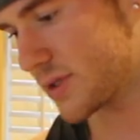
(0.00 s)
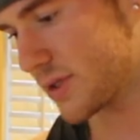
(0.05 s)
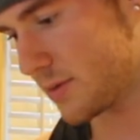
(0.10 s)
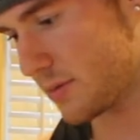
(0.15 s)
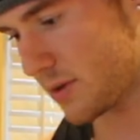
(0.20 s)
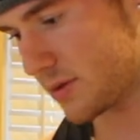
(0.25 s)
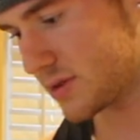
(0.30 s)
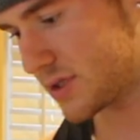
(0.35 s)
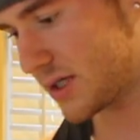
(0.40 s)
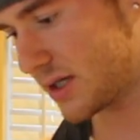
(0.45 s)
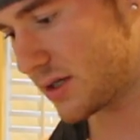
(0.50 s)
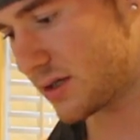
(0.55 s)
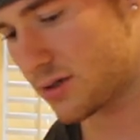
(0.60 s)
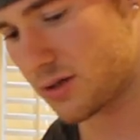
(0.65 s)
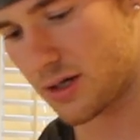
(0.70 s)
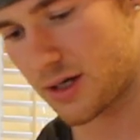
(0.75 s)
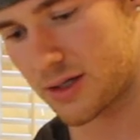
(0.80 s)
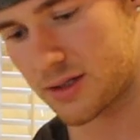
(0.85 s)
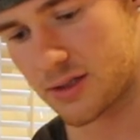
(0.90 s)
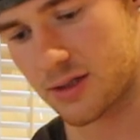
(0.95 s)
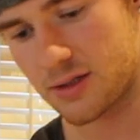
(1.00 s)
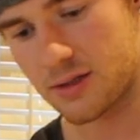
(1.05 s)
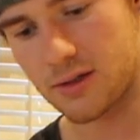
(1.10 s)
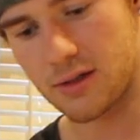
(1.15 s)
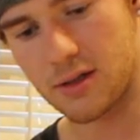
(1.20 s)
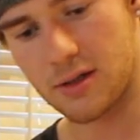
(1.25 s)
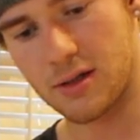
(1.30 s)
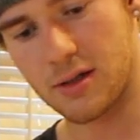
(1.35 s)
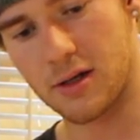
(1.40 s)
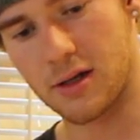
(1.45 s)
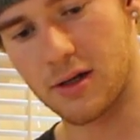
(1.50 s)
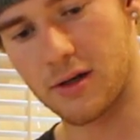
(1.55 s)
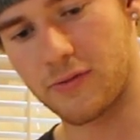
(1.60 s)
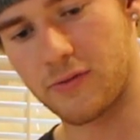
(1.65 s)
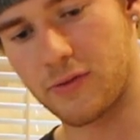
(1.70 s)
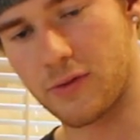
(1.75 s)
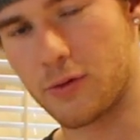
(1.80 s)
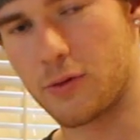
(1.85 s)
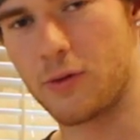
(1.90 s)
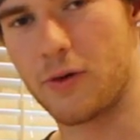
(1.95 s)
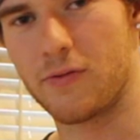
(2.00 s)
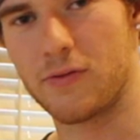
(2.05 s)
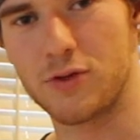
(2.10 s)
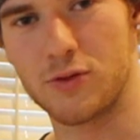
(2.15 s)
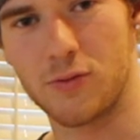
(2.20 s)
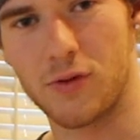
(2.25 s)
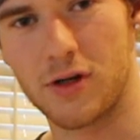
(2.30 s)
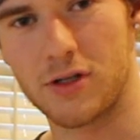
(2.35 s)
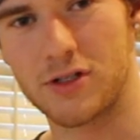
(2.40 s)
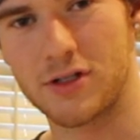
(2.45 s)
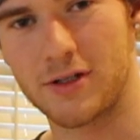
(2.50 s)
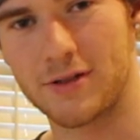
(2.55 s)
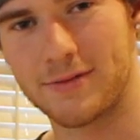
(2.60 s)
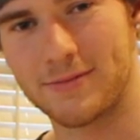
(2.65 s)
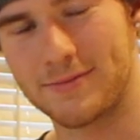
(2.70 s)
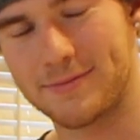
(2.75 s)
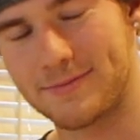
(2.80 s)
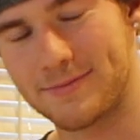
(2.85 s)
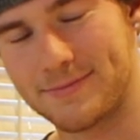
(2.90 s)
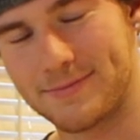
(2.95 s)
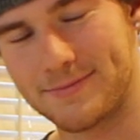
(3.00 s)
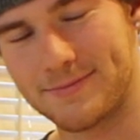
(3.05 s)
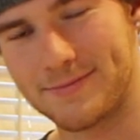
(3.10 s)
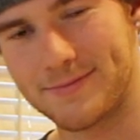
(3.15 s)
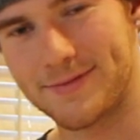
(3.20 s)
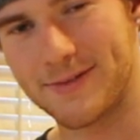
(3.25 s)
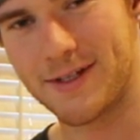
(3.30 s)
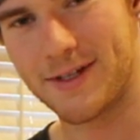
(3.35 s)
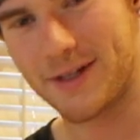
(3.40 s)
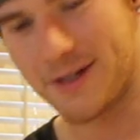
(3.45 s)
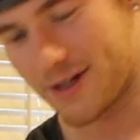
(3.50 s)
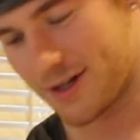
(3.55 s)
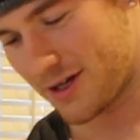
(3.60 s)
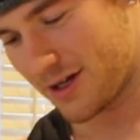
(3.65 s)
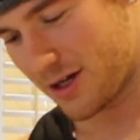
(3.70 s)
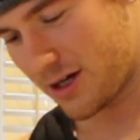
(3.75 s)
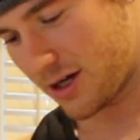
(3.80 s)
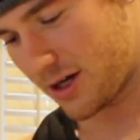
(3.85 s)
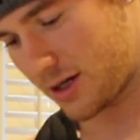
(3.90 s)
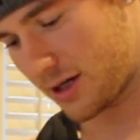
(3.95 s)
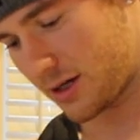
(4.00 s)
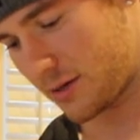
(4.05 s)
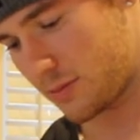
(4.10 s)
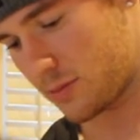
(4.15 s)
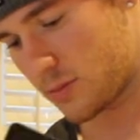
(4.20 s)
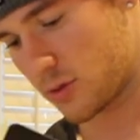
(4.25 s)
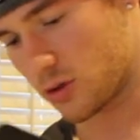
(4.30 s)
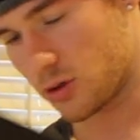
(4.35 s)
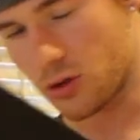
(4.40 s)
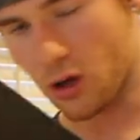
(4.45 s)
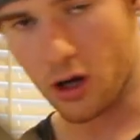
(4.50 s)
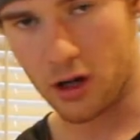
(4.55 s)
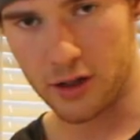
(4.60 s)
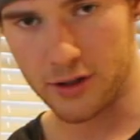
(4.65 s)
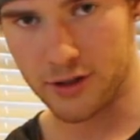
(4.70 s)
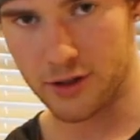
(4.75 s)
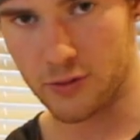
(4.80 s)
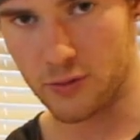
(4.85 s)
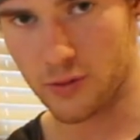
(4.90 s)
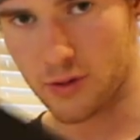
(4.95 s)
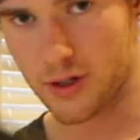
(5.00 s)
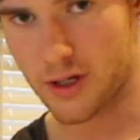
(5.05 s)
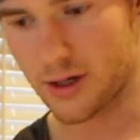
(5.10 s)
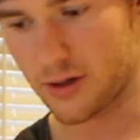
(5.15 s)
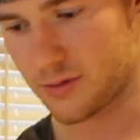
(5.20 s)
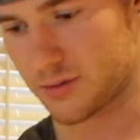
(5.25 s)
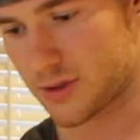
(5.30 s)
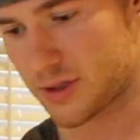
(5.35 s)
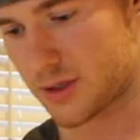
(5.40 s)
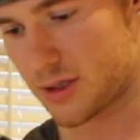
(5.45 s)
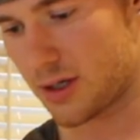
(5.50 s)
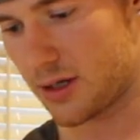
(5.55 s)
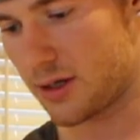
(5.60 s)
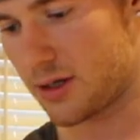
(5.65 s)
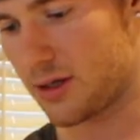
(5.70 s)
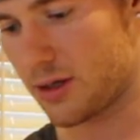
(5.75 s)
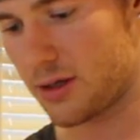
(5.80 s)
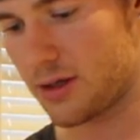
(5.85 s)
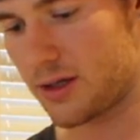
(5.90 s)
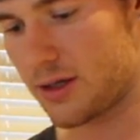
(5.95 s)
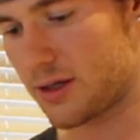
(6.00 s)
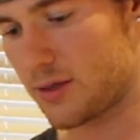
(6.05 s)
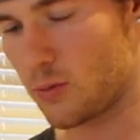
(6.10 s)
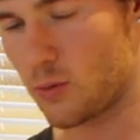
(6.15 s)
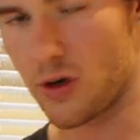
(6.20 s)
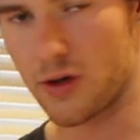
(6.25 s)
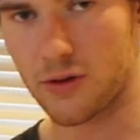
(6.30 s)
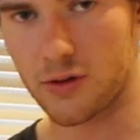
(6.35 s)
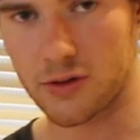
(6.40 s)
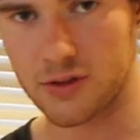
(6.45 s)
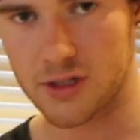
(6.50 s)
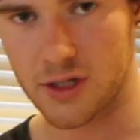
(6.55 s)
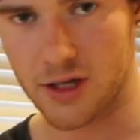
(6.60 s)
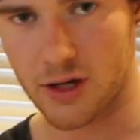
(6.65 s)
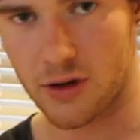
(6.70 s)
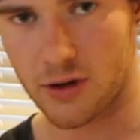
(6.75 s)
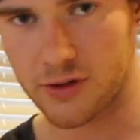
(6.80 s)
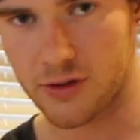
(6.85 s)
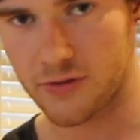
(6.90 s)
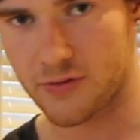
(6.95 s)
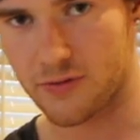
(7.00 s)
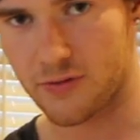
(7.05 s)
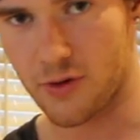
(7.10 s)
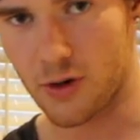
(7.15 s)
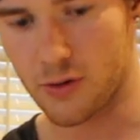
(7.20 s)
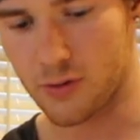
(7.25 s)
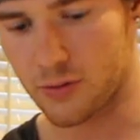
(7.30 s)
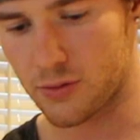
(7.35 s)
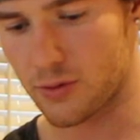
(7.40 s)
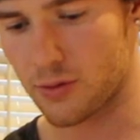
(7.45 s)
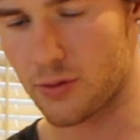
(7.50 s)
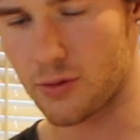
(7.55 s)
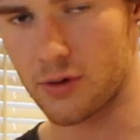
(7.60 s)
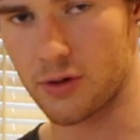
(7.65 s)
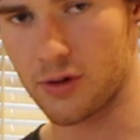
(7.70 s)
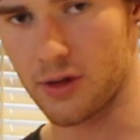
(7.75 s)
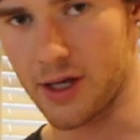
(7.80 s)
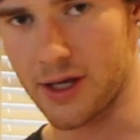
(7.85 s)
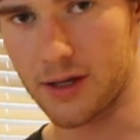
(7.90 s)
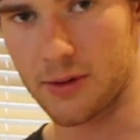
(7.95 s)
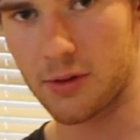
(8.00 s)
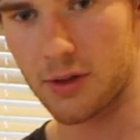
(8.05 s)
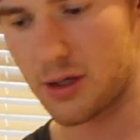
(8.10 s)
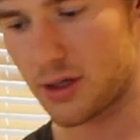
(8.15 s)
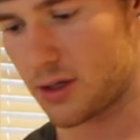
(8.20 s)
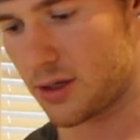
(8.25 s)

tip I would say to you guys, for whoever's watching, log your workouts. Whether it's like on your phone or like